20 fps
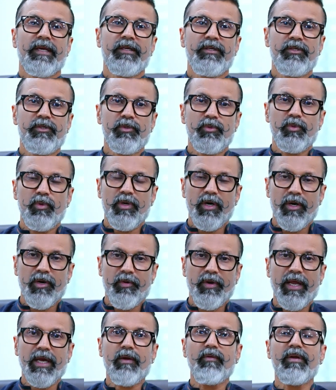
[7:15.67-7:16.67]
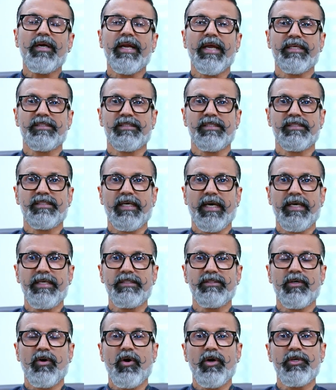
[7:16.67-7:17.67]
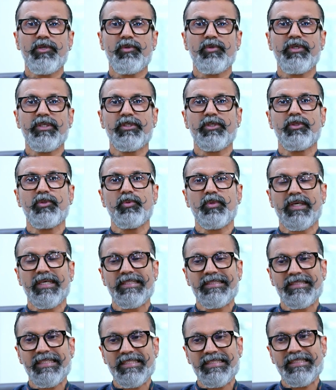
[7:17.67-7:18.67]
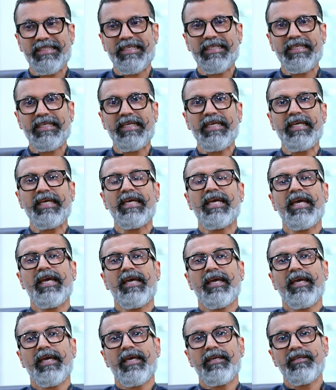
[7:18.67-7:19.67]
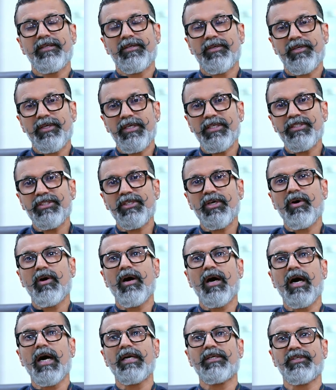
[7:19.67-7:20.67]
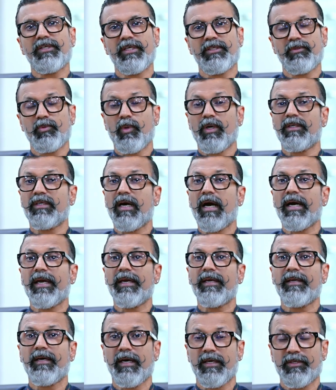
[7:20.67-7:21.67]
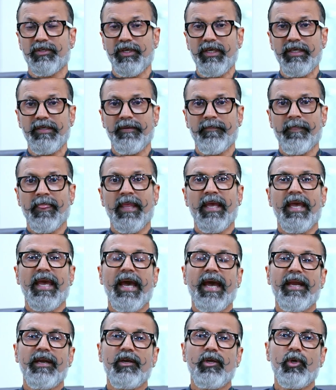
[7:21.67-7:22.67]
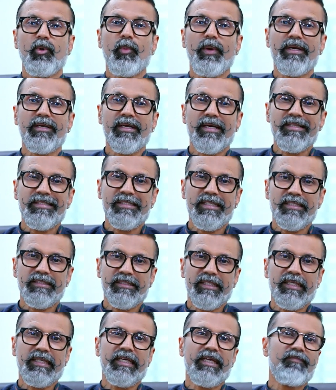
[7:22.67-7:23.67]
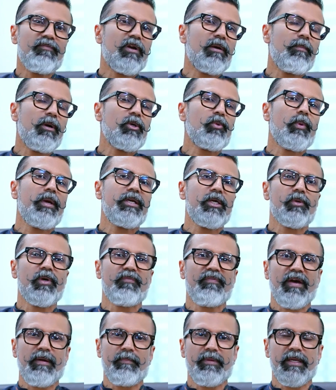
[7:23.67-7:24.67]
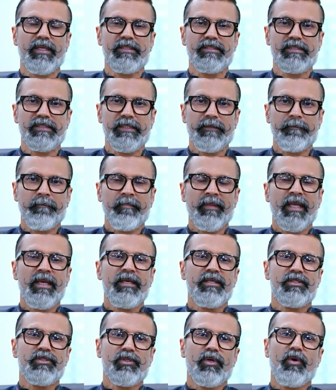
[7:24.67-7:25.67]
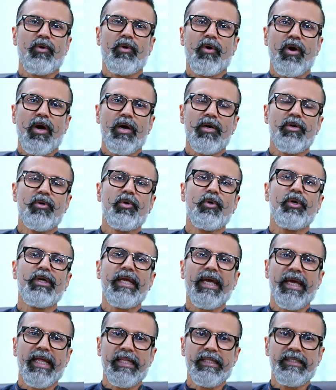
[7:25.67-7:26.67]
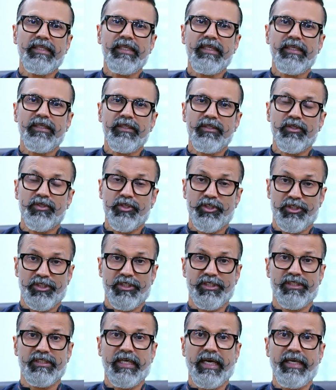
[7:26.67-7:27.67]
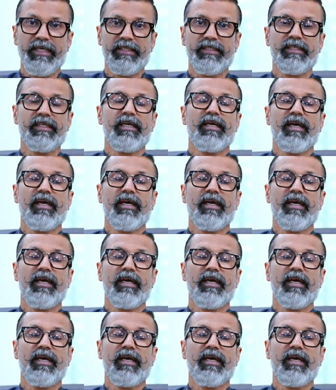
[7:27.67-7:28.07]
do a regular exercise, or you need to do consistently increase your heart rate to a target heart rate and do it consistently for about 20-25 minutes. So a good healthy nutritious diet,